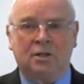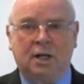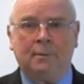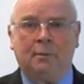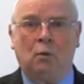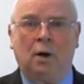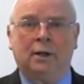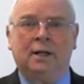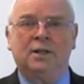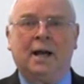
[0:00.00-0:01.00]
Step number
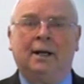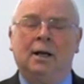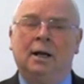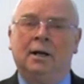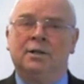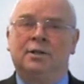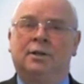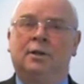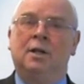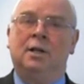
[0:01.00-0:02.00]
1 is analyze
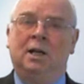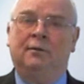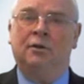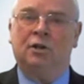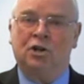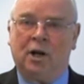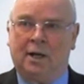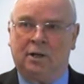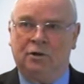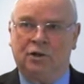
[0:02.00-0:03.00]
the need for the
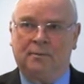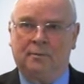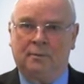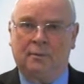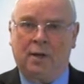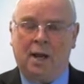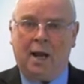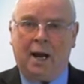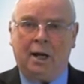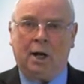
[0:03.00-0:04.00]
change.
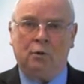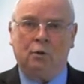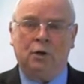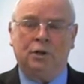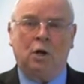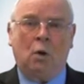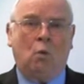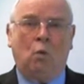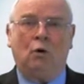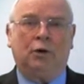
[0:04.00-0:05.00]
In other words,
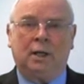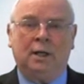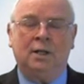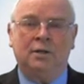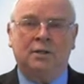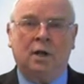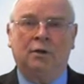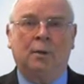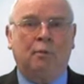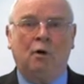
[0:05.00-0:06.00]
what is
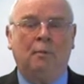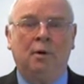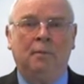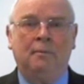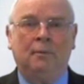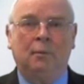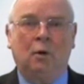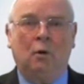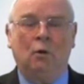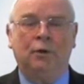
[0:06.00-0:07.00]
the problem
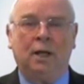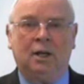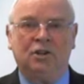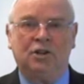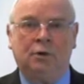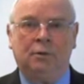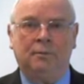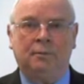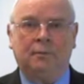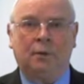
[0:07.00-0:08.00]
or the issue
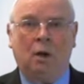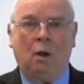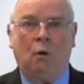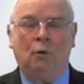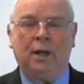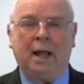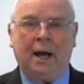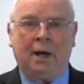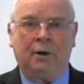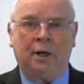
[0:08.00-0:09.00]
or the
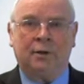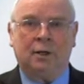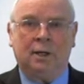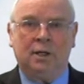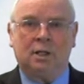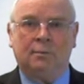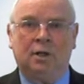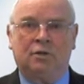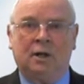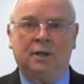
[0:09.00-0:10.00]
area that needs to
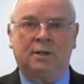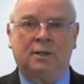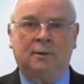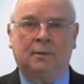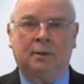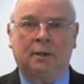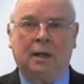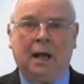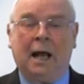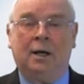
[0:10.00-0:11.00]
be addressed
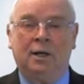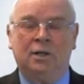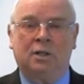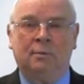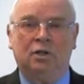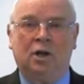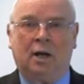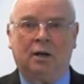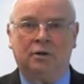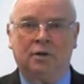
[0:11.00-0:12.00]
and needs to be
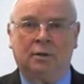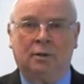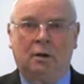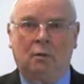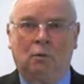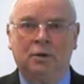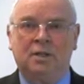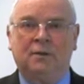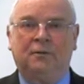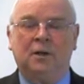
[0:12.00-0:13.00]
changed? What
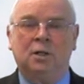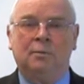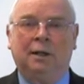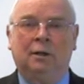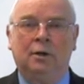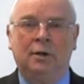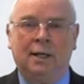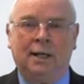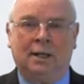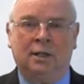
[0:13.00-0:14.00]
is the fundamental
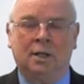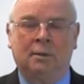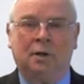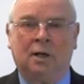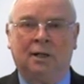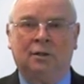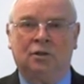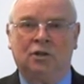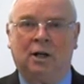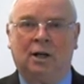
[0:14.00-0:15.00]
need behind
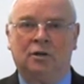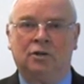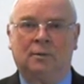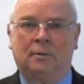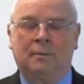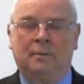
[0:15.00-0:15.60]
the change?